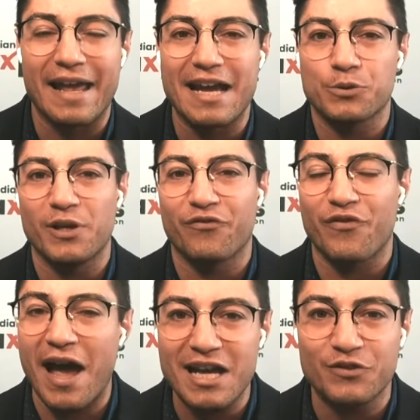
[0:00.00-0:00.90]
And as we
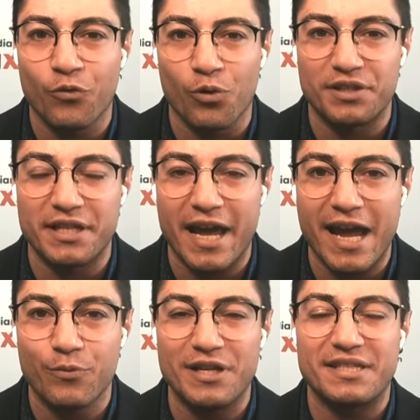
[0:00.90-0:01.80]
fast forward
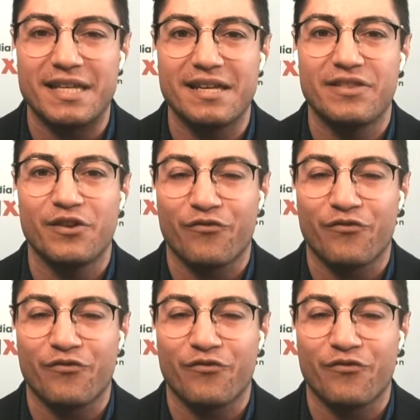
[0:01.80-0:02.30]
today, we see the